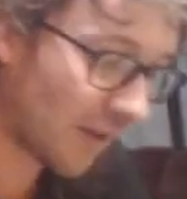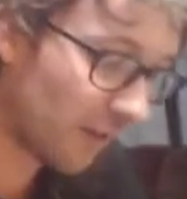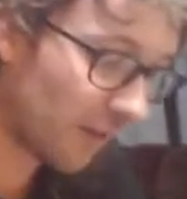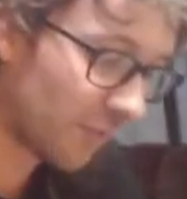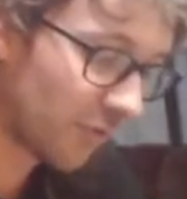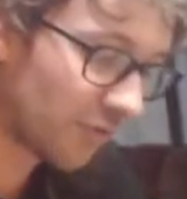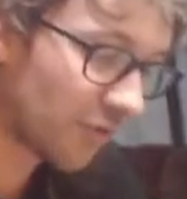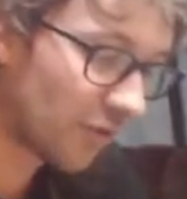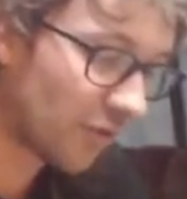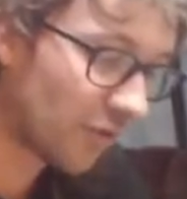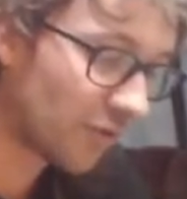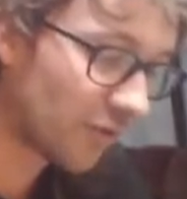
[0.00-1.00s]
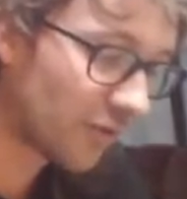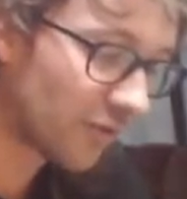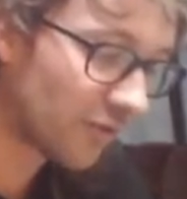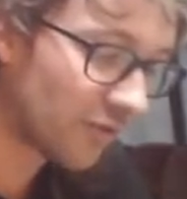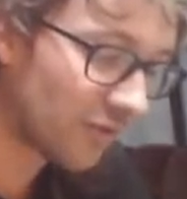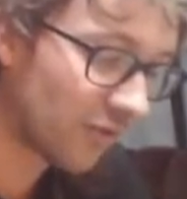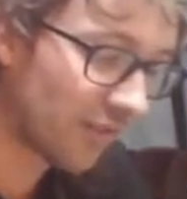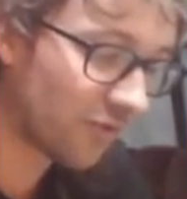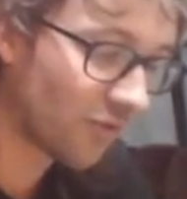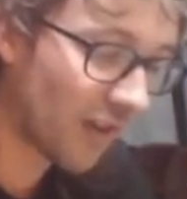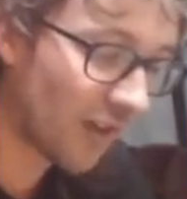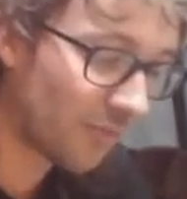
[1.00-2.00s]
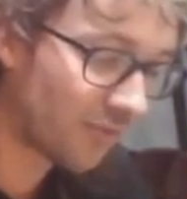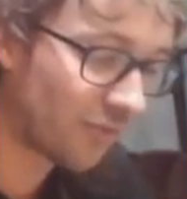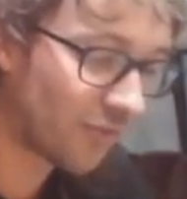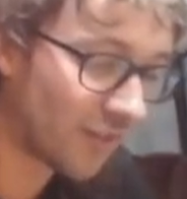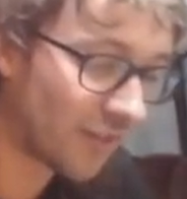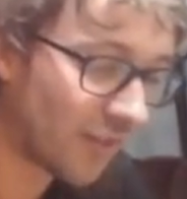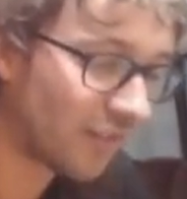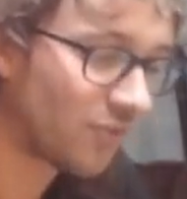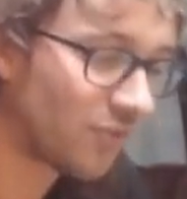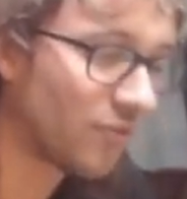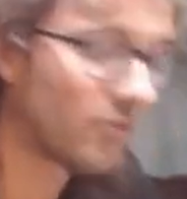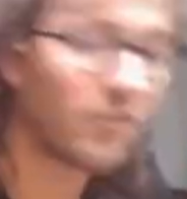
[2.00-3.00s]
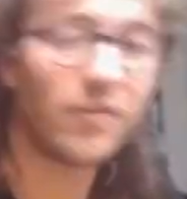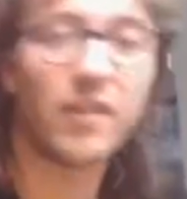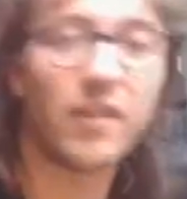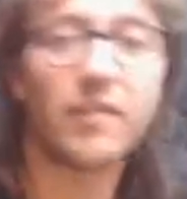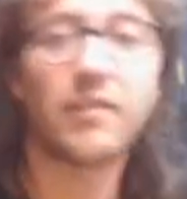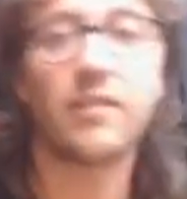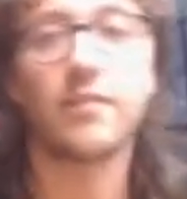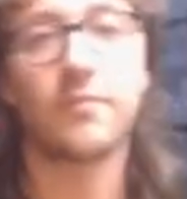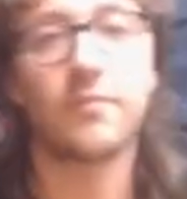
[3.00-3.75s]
output on transcribe to connect to your device.